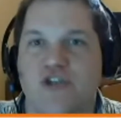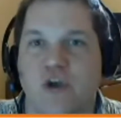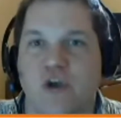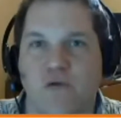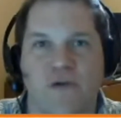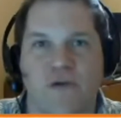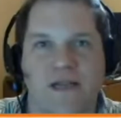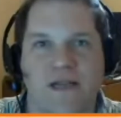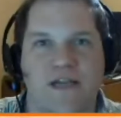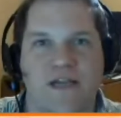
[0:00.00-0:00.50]

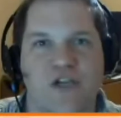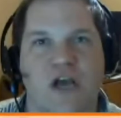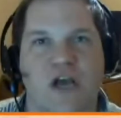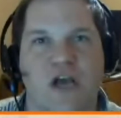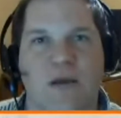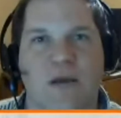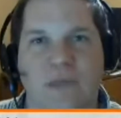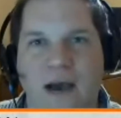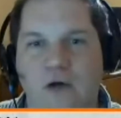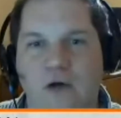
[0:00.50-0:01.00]
don't forget to
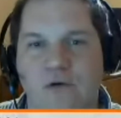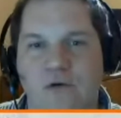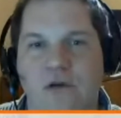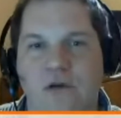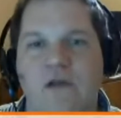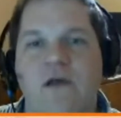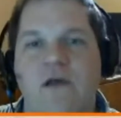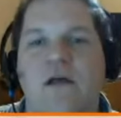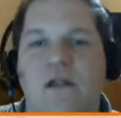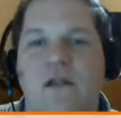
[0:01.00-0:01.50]
come out
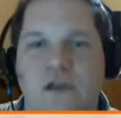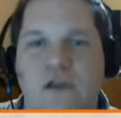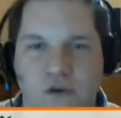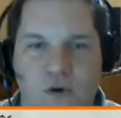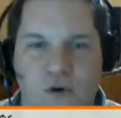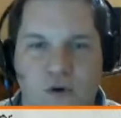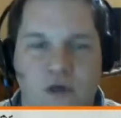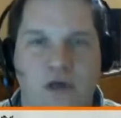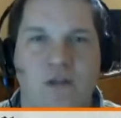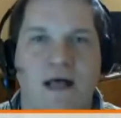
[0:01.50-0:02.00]

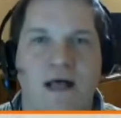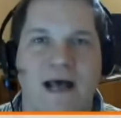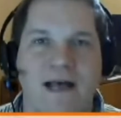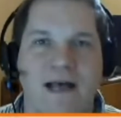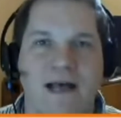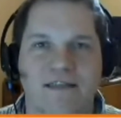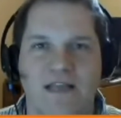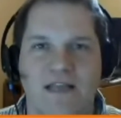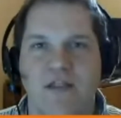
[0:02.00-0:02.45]
to our class.